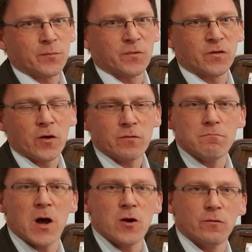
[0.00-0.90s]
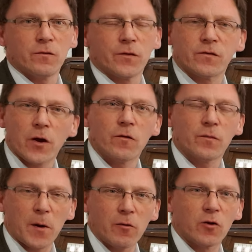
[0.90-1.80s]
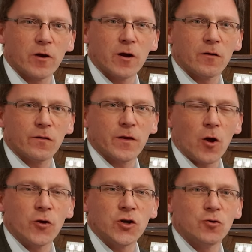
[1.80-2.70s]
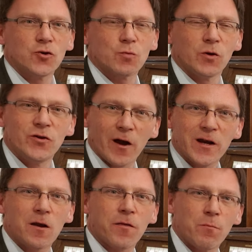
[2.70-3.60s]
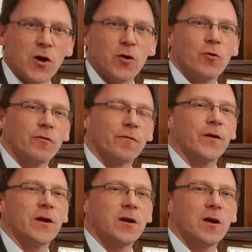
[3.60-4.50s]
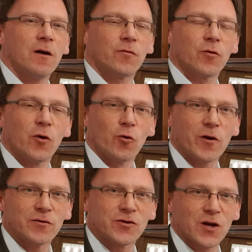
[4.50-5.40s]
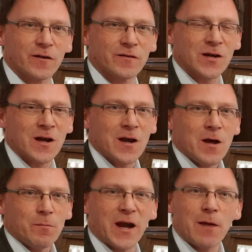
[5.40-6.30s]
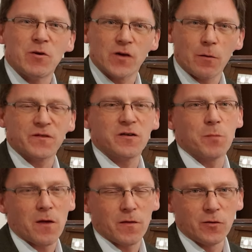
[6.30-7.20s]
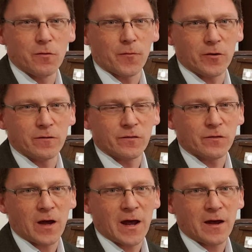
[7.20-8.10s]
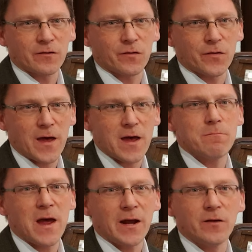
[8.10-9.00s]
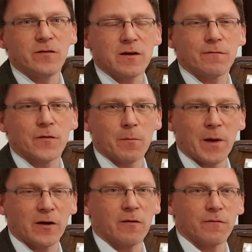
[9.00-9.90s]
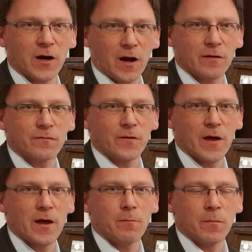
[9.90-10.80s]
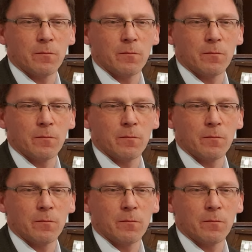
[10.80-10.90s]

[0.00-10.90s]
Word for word: certain modes, the tonus peregrinus, the unusual ninth mode of the of Gregorian chant, became adopted by the Lutherans as their melody for the Magnificat, for their,